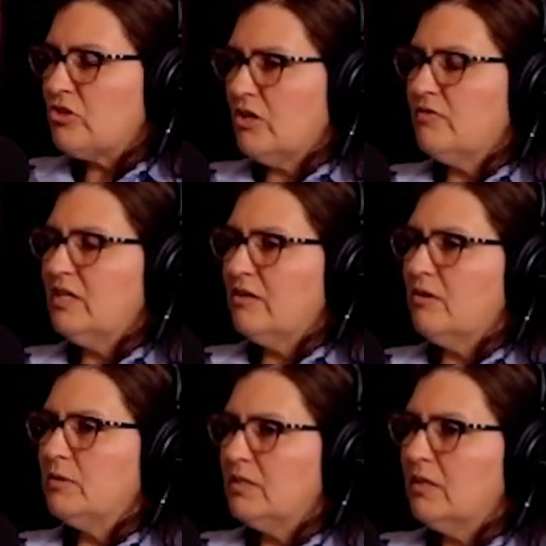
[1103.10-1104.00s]
our sheriff down
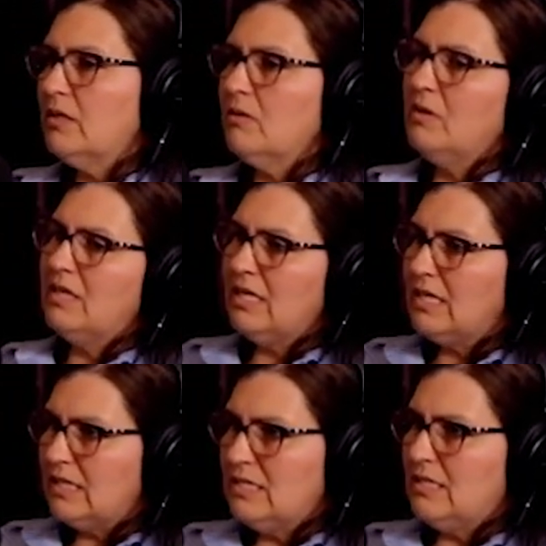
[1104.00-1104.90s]
here with dealing with
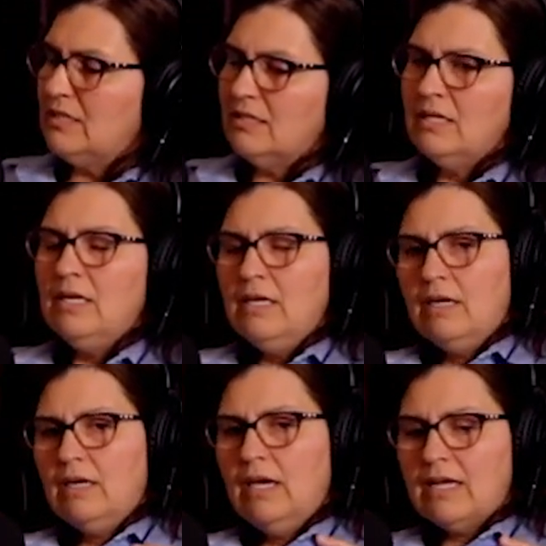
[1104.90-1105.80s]
the illicit
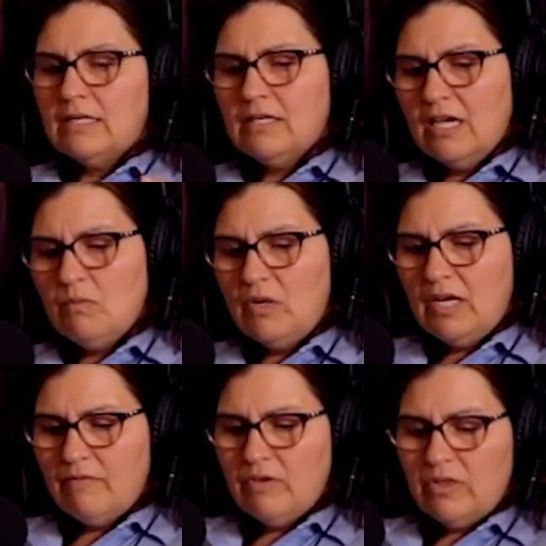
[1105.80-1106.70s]
at a time
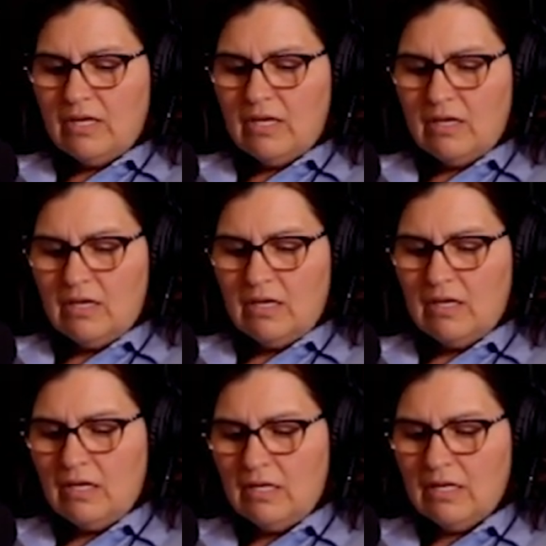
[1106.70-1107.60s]
when everything
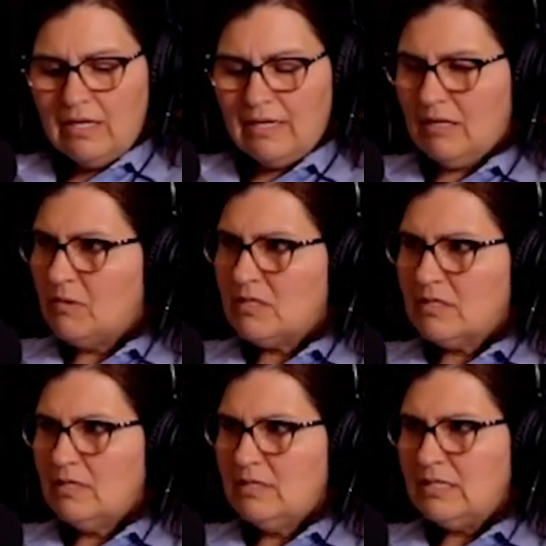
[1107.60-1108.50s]
in
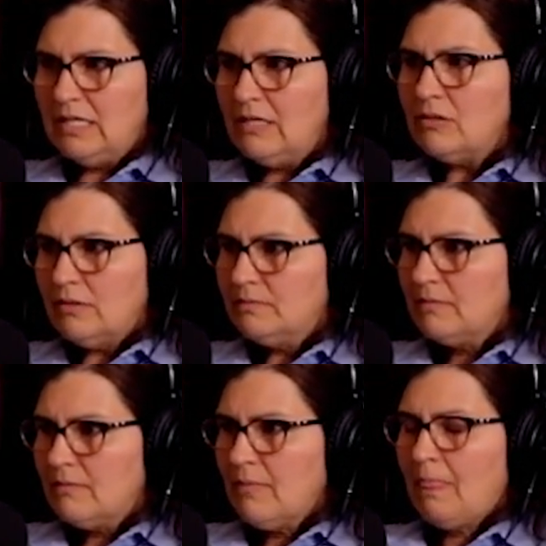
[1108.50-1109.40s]
cannabis is legal.
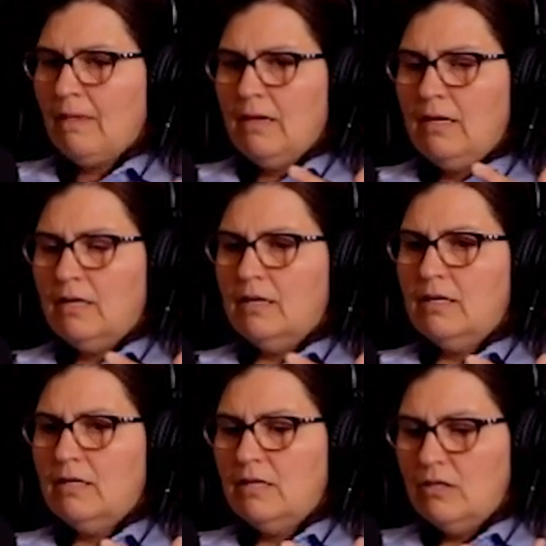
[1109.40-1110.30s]

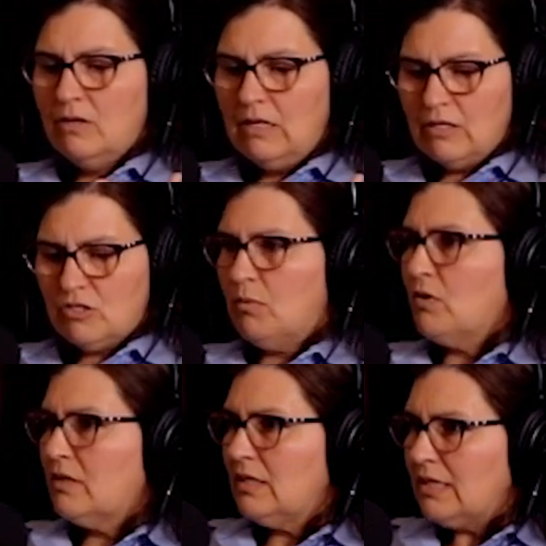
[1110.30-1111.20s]
You need to
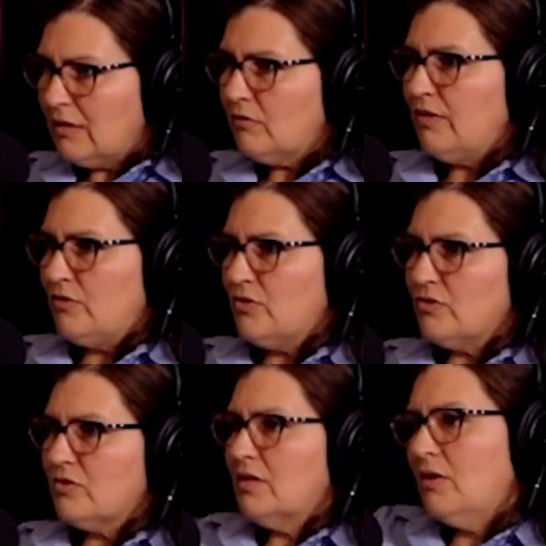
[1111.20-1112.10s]
support the legal
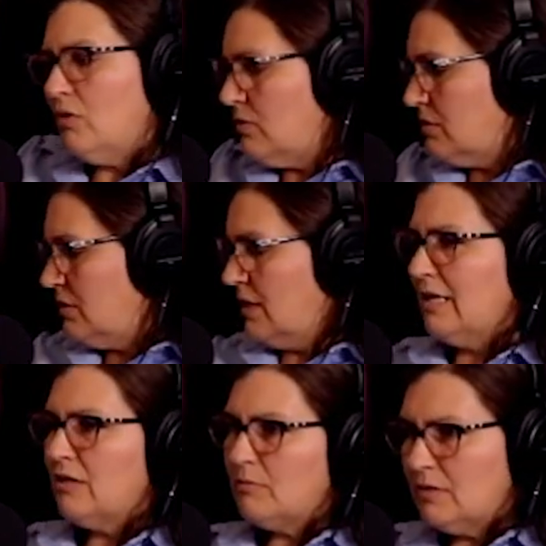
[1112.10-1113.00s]
ventures and hold
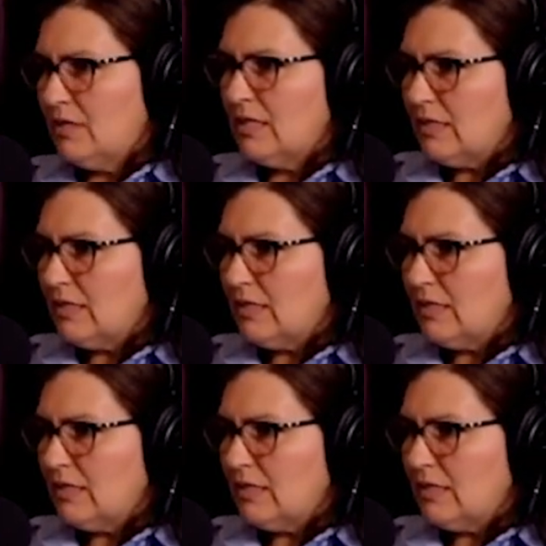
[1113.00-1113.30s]
accountable the